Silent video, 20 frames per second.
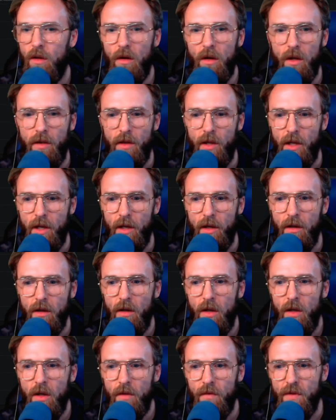And then
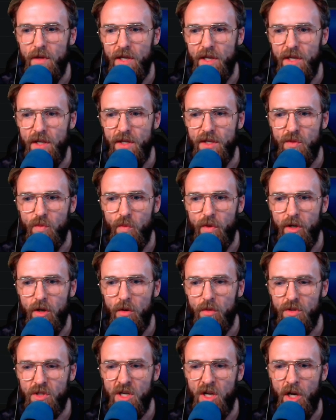these we
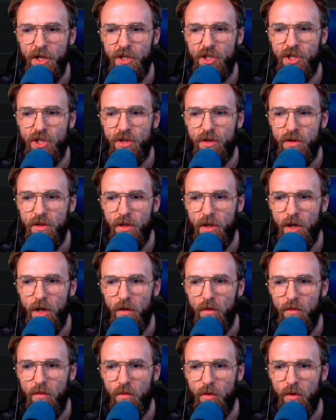don't touch, you
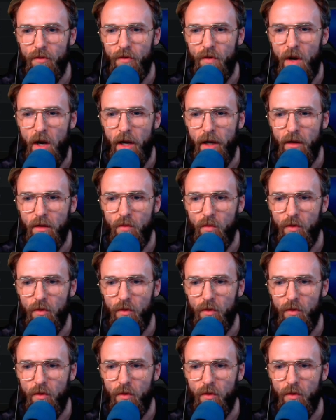know, we're fine.